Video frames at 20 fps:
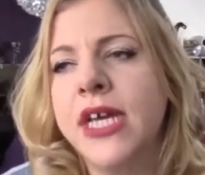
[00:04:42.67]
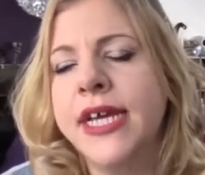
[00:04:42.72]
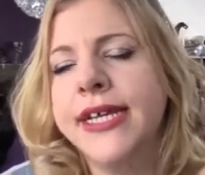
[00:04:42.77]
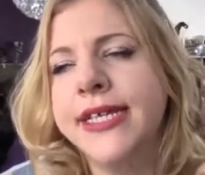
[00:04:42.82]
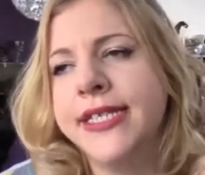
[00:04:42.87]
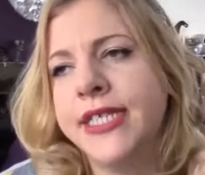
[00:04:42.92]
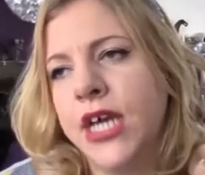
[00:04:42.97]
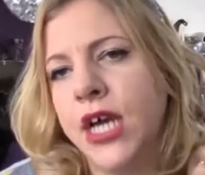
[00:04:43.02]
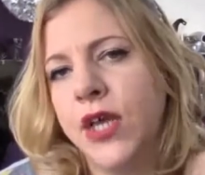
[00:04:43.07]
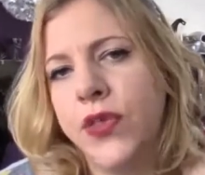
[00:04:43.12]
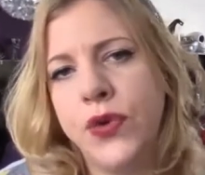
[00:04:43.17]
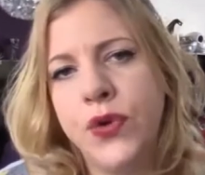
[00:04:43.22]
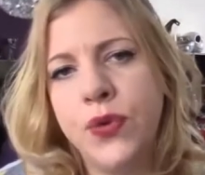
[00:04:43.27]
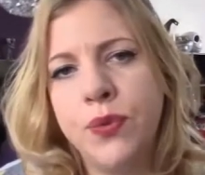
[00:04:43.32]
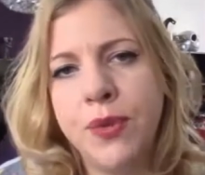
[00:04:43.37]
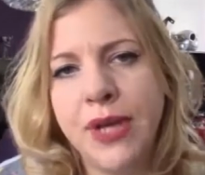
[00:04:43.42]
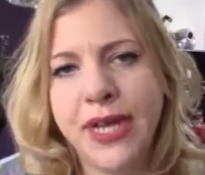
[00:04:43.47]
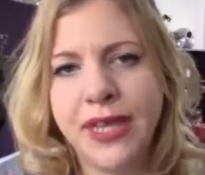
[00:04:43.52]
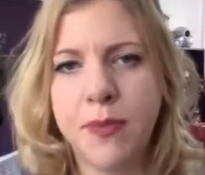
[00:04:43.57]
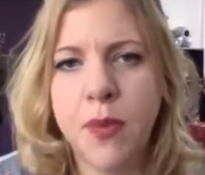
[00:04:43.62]
So
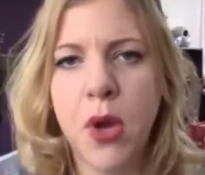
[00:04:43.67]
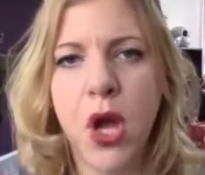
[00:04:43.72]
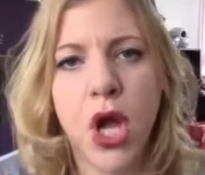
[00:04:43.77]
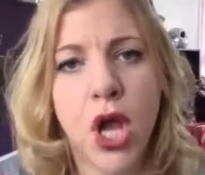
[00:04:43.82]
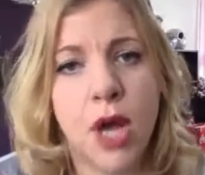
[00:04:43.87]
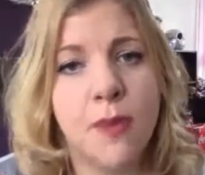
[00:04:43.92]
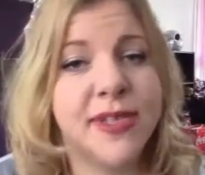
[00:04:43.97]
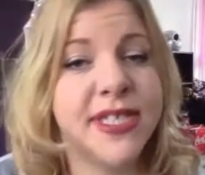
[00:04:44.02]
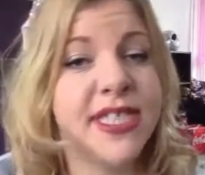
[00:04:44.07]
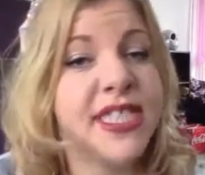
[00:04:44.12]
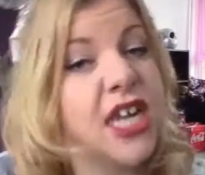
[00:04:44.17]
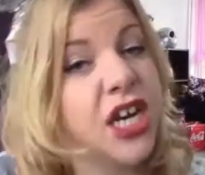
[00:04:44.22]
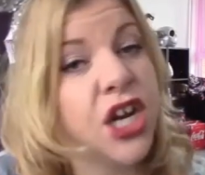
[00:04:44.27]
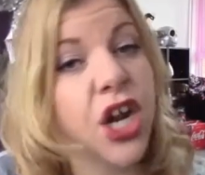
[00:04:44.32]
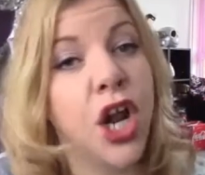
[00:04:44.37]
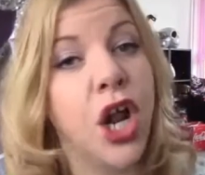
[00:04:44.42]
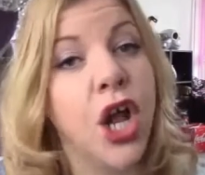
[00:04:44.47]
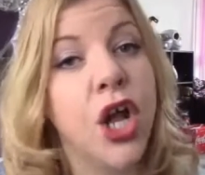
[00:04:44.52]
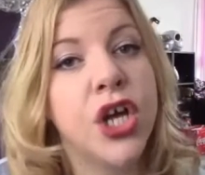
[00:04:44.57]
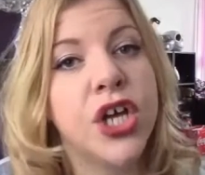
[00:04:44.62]
normally the park opens at 10
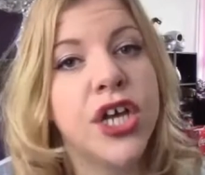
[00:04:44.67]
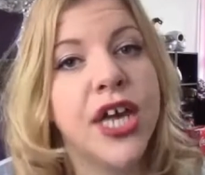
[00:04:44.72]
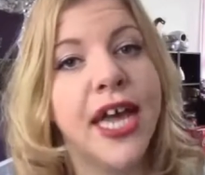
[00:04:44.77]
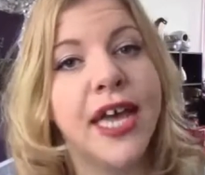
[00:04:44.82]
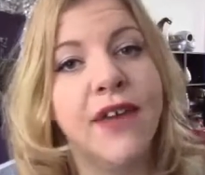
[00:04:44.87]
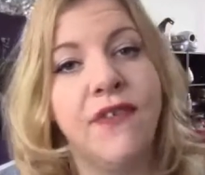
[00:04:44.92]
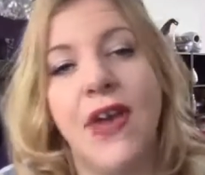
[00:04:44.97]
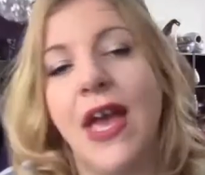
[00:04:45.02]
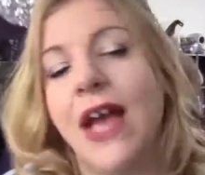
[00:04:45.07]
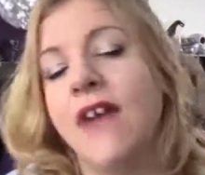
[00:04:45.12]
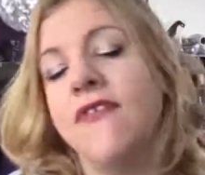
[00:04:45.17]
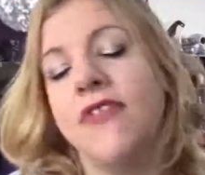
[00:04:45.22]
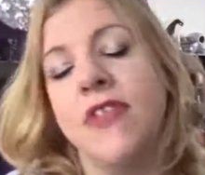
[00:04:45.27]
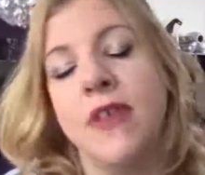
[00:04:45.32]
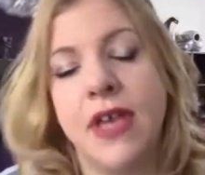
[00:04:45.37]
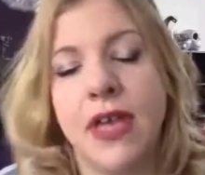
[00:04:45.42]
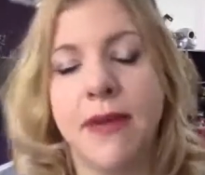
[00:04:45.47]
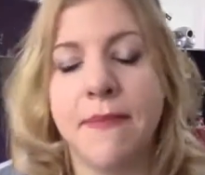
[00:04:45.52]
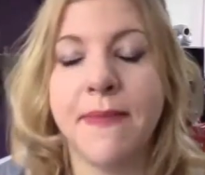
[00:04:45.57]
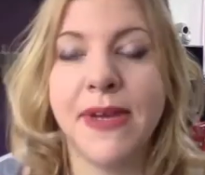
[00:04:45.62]
o'clock. If you have
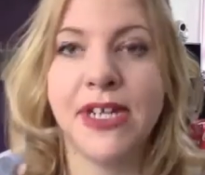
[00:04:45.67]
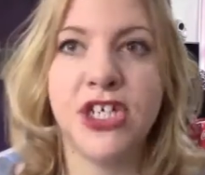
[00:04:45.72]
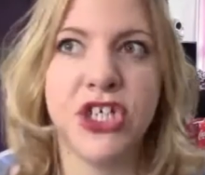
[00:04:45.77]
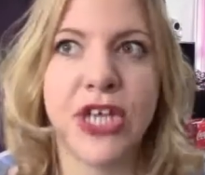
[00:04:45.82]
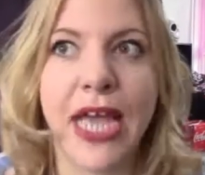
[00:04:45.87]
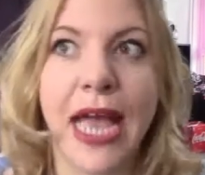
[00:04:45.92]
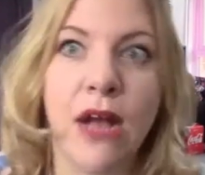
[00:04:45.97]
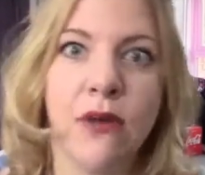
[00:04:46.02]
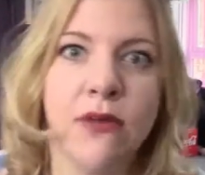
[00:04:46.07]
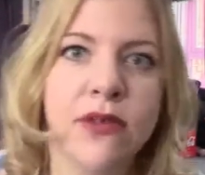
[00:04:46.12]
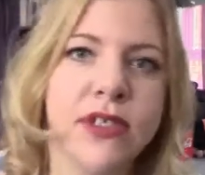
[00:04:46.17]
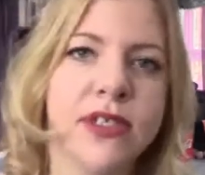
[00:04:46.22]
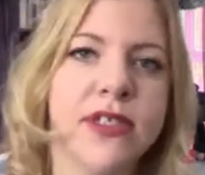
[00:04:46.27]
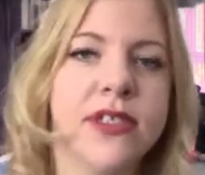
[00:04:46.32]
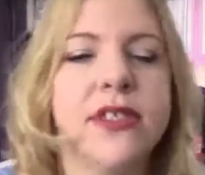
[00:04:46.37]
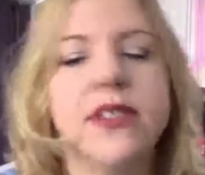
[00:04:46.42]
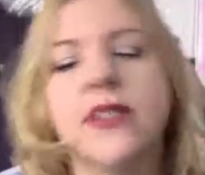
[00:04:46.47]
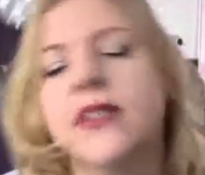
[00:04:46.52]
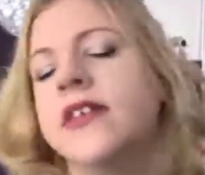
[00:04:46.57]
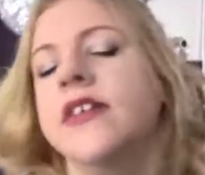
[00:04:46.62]
the magic
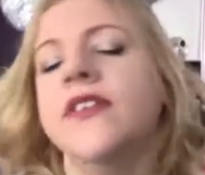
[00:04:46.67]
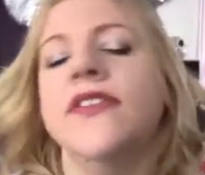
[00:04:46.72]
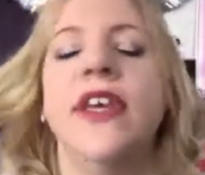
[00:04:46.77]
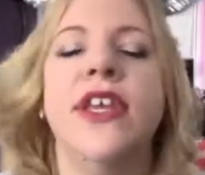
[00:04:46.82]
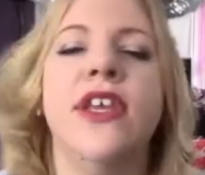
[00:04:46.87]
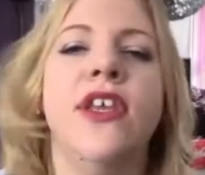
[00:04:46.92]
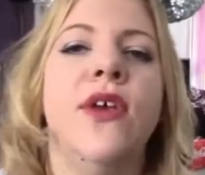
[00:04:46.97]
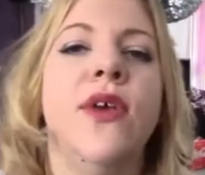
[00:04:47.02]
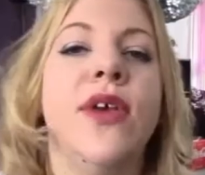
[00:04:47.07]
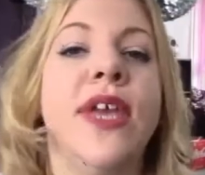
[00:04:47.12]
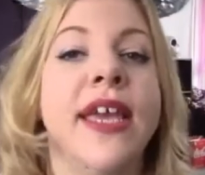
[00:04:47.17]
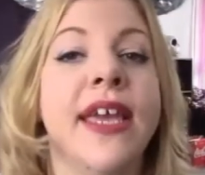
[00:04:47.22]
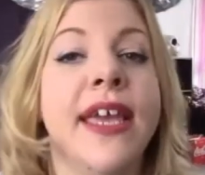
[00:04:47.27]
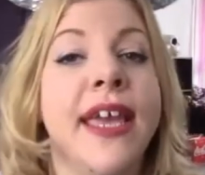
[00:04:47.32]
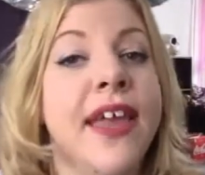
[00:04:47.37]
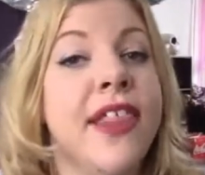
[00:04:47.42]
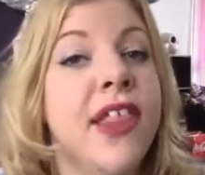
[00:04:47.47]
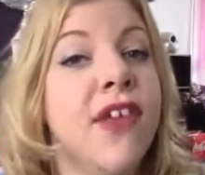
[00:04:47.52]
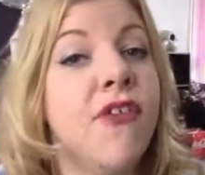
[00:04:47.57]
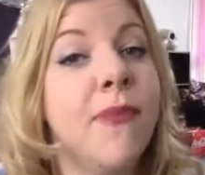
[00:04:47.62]
hours, then you can get
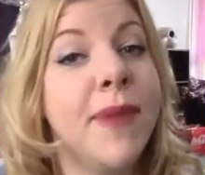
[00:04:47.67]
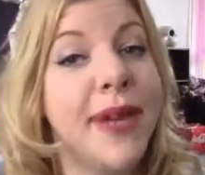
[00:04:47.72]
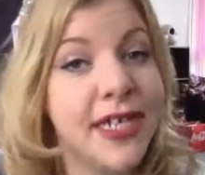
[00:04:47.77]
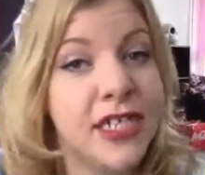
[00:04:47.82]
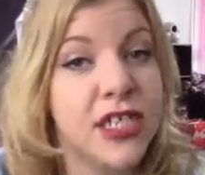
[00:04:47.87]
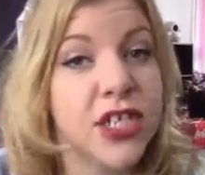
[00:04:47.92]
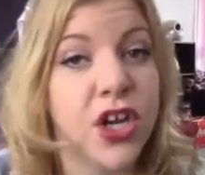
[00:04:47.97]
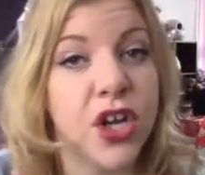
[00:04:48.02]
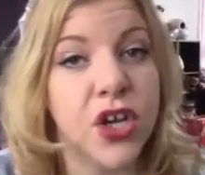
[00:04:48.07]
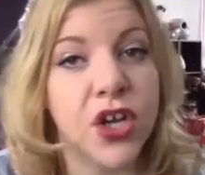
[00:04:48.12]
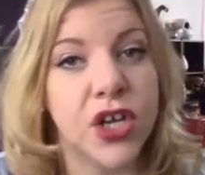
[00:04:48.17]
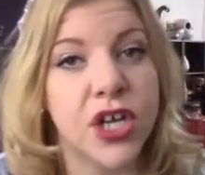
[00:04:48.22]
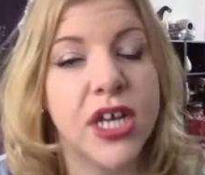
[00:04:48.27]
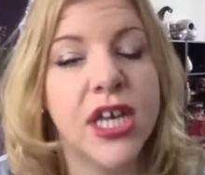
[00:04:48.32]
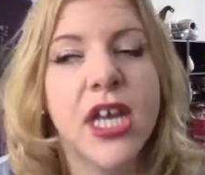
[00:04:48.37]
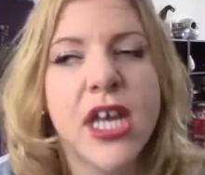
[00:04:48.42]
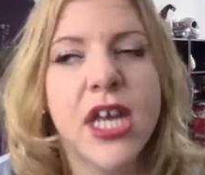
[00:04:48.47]
in there from 8 o'clock.